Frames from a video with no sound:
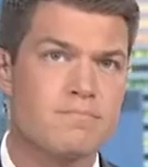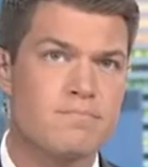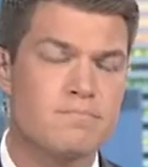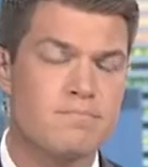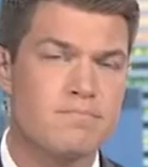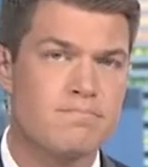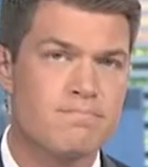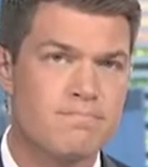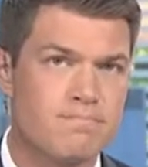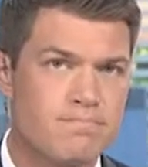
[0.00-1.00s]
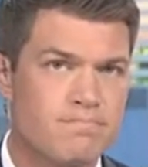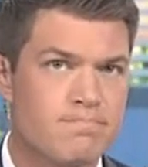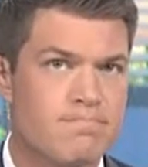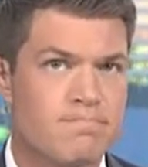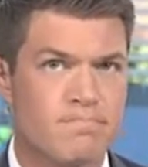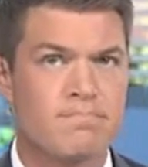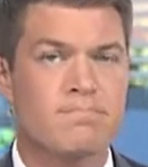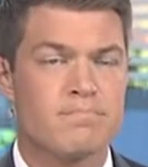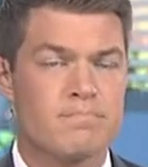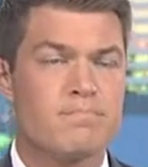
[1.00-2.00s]

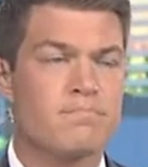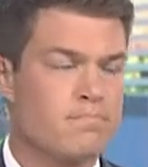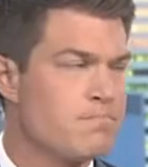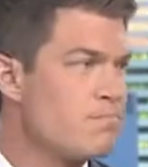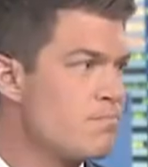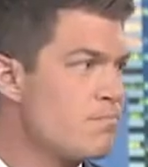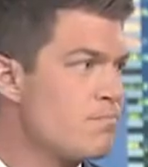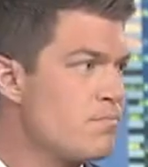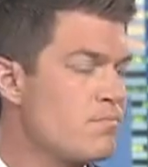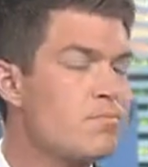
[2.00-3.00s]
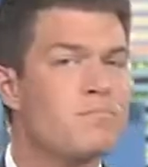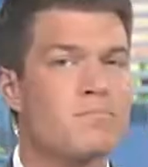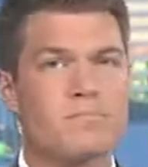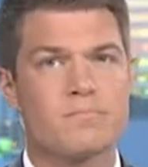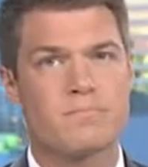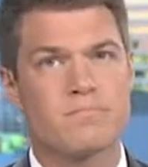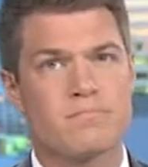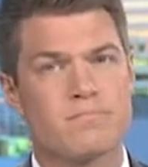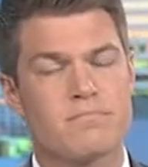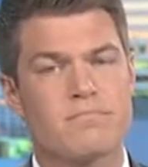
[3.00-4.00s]

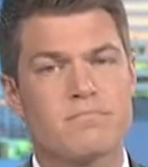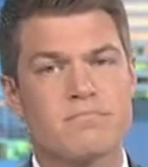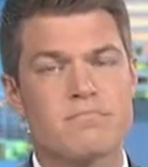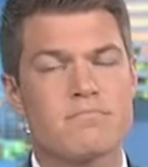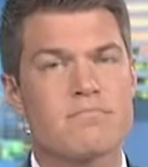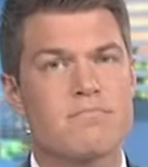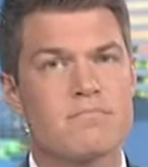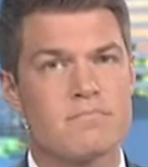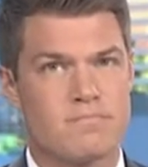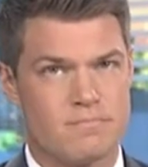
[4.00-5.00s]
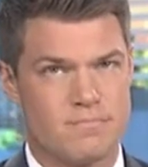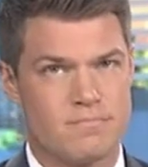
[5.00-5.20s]
[no speech]